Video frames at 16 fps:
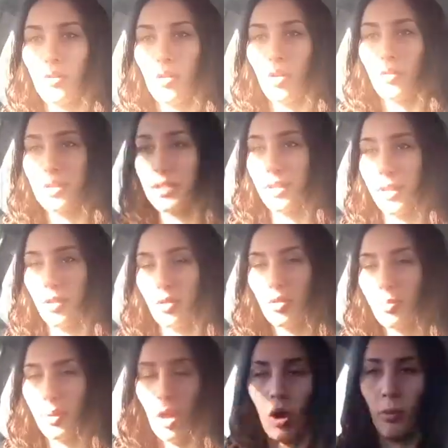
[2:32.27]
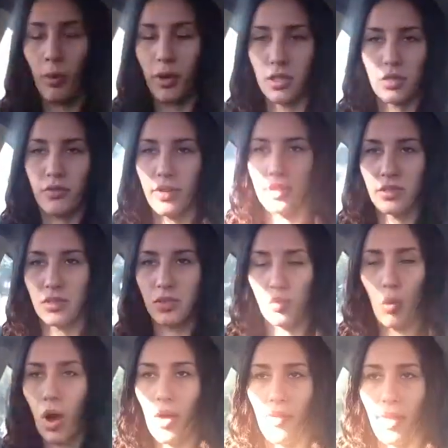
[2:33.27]
Obviously there could be a whole bunch of reasons
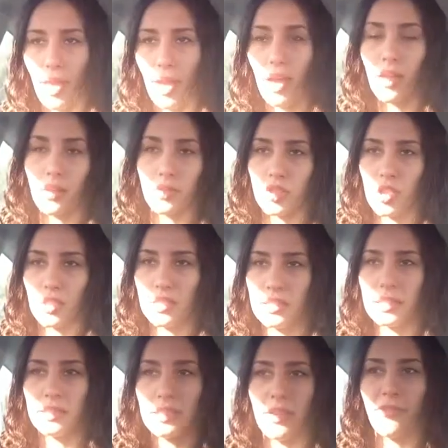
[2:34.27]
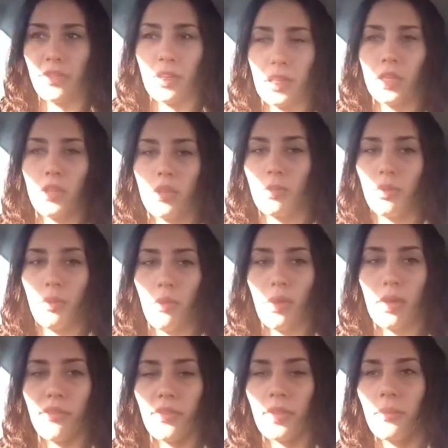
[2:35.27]
why they are, and jealousy definitely could be
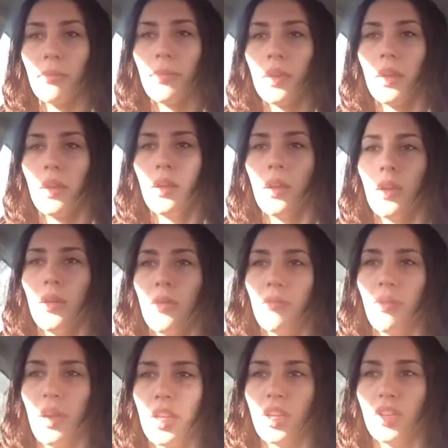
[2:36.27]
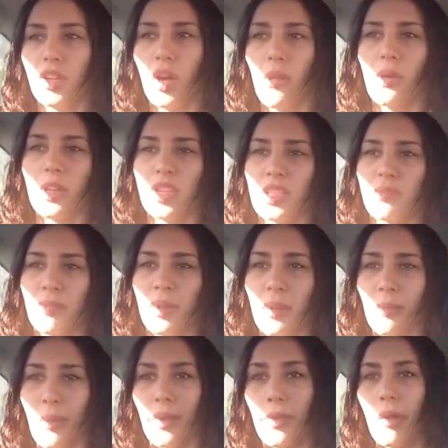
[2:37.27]
one of them. But you don't want to just
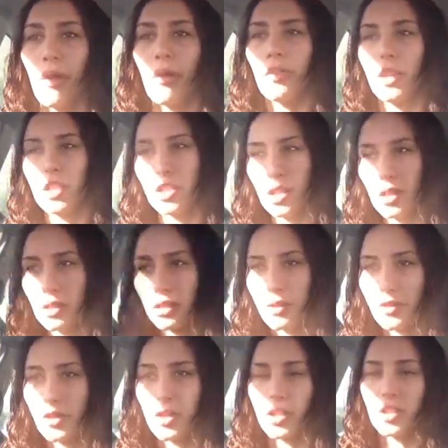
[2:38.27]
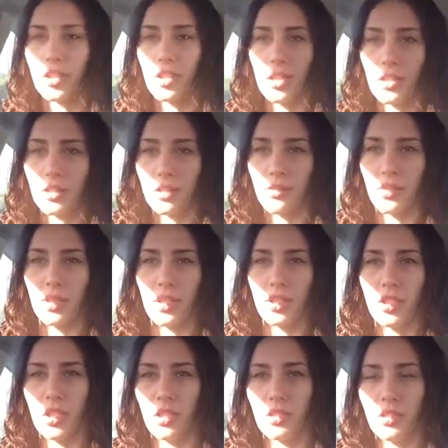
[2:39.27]
pinpoint, oh, they're jealous of you, they're jealous of you, they're
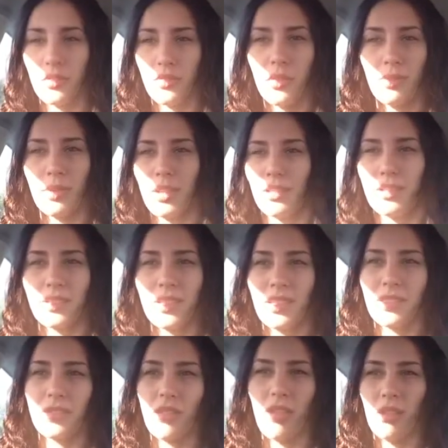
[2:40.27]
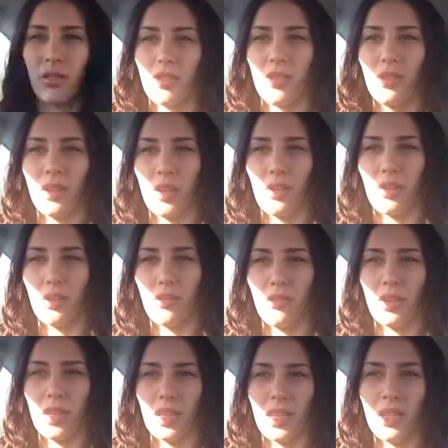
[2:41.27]
jealous of you, because that's not a
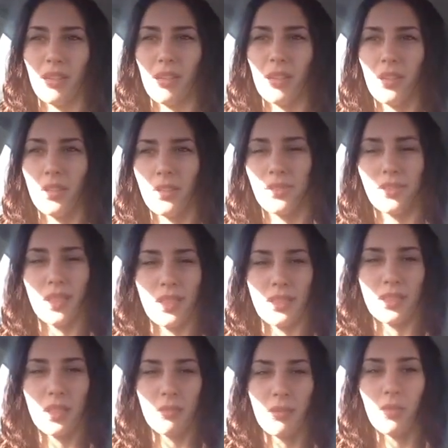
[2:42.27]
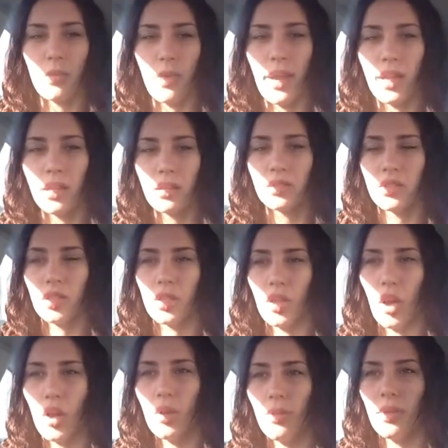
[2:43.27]
really sensible way to
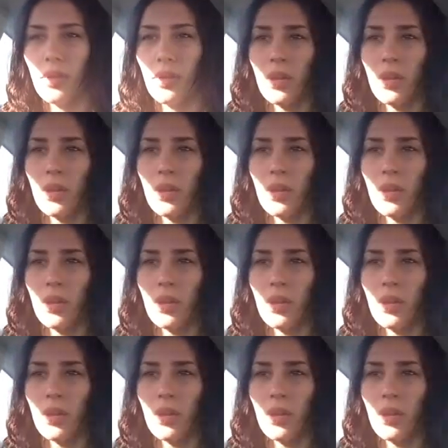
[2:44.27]
cope.